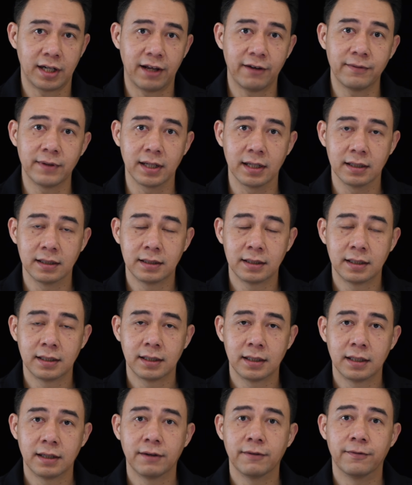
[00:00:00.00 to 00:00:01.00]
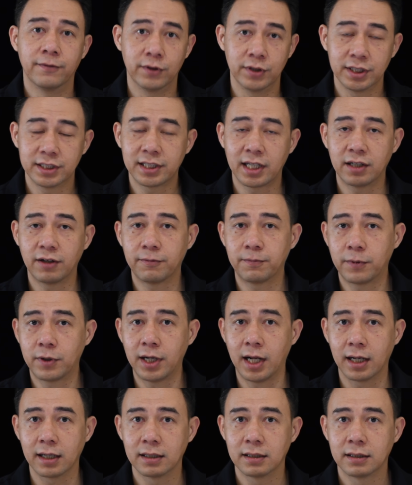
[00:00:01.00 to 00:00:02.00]
level for this kind of
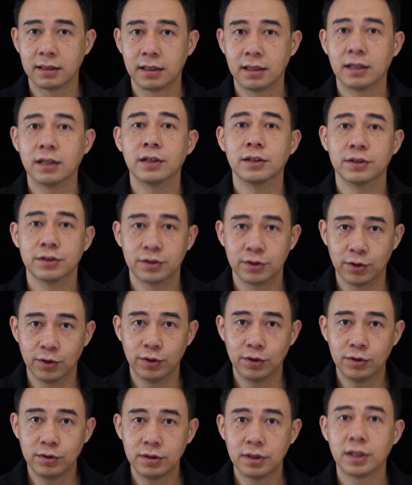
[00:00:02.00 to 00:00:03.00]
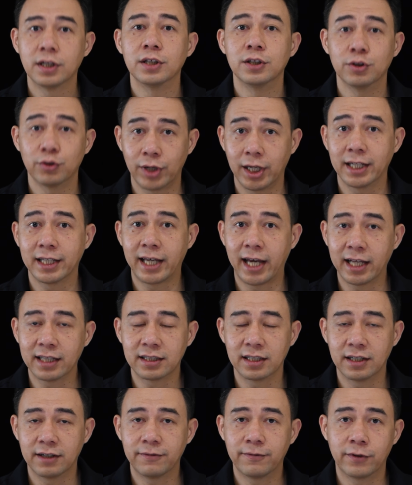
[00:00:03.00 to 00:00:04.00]
product, so you can
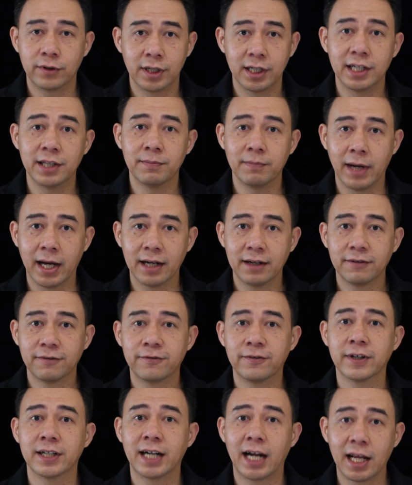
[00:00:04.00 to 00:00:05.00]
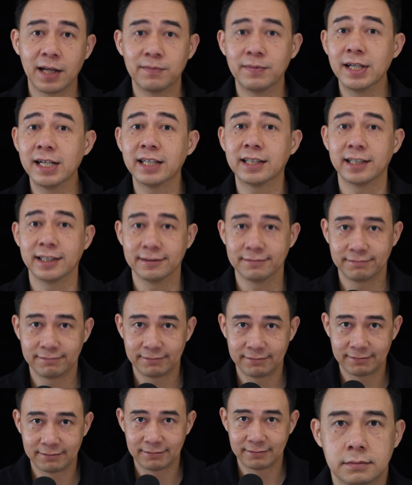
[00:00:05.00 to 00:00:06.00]
cater for the demand variability.
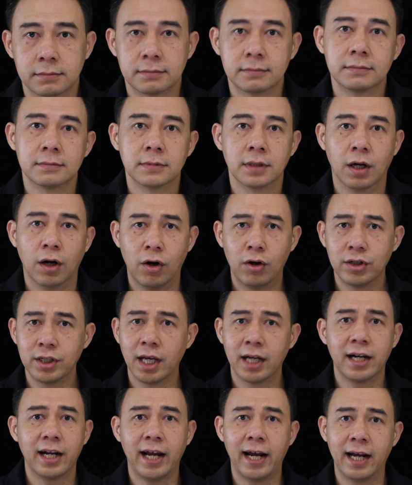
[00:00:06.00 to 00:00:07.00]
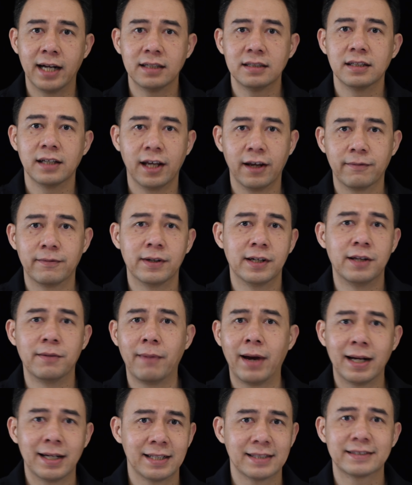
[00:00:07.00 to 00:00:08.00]
On the other hand, if the
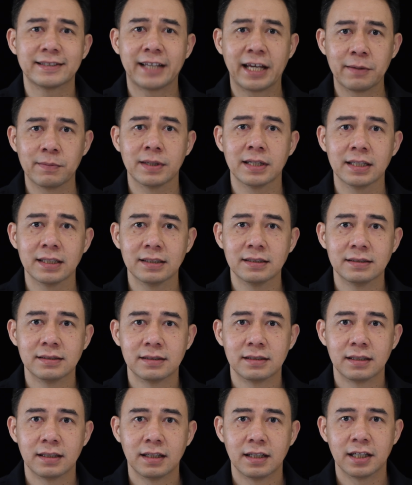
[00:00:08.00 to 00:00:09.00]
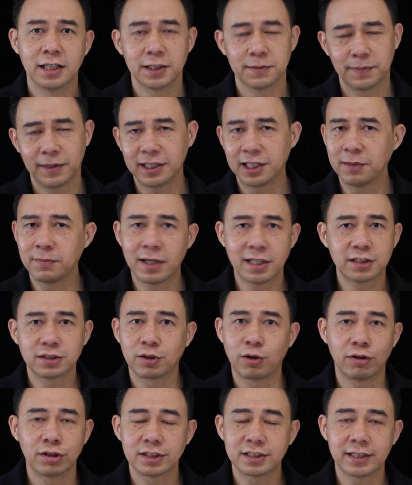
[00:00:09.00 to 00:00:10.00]
demand is stable, it's pretty much
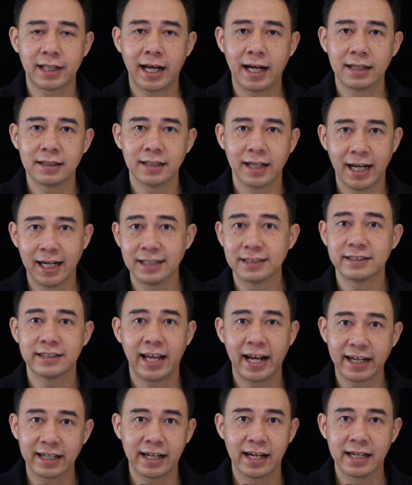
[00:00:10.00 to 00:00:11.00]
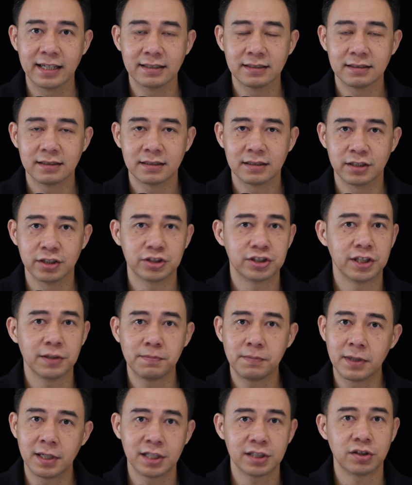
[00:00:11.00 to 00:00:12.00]
constant and stagnant, the
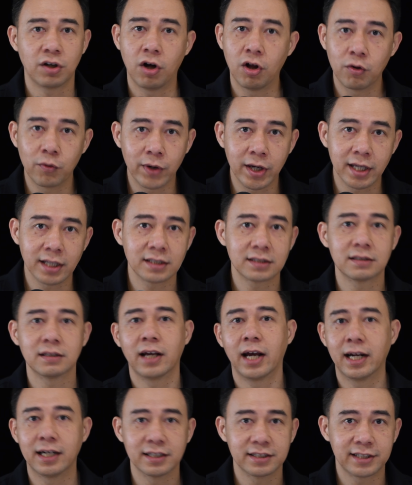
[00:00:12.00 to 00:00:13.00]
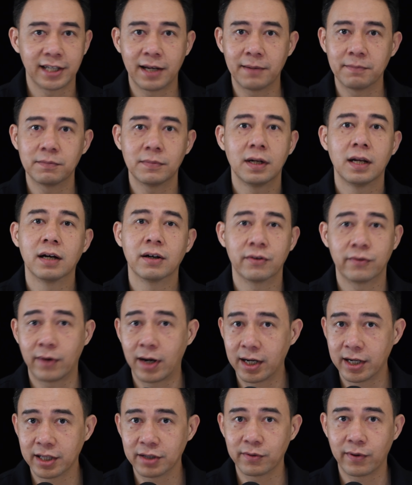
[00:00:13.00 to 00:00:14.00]
shipment is always at the same
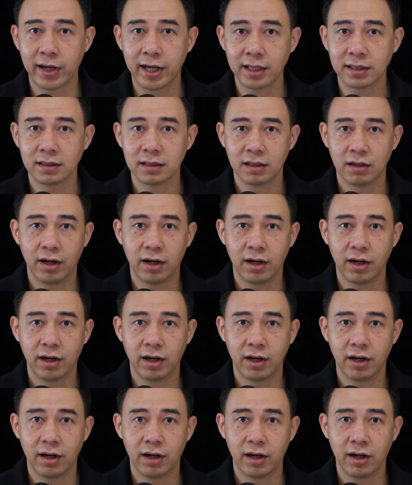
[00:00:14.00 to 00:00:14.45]
running rate